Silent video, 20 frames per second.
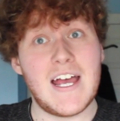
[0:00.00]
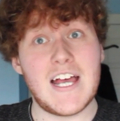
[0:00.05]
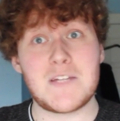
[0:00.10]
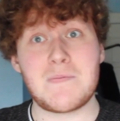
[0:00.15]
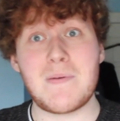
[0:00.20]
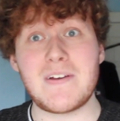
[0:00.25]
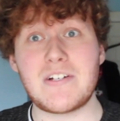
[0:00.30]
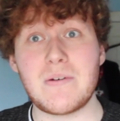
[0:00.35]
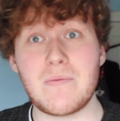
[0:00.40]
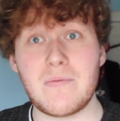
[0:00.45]

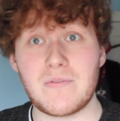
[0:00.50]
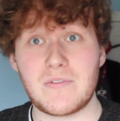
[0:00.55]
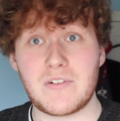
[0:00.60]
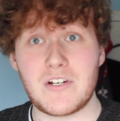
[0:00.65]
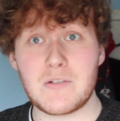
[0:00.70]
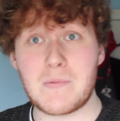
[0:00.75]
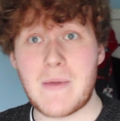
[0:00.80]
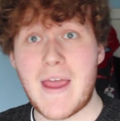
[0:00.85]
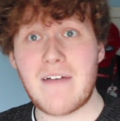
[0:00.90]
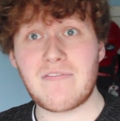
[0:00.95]
Especially
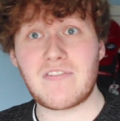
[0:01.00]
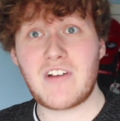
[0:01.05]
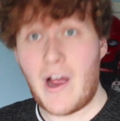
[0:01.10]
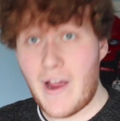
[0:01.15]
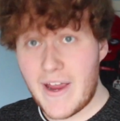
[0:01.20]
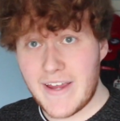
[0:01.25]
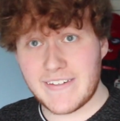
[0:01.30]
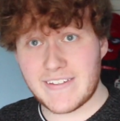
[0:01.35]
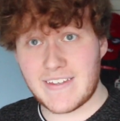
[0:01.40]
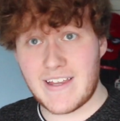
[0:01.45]
because we have
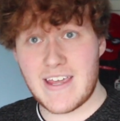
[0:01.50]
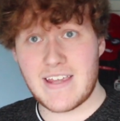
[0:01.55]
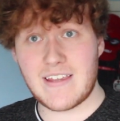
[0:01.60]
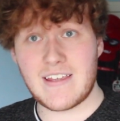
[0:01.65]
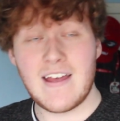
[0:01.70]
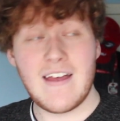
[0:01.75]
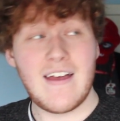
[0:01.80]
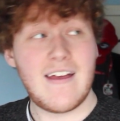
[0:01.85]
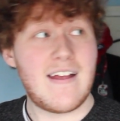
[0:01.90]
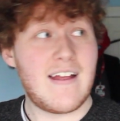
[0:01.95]
guys like,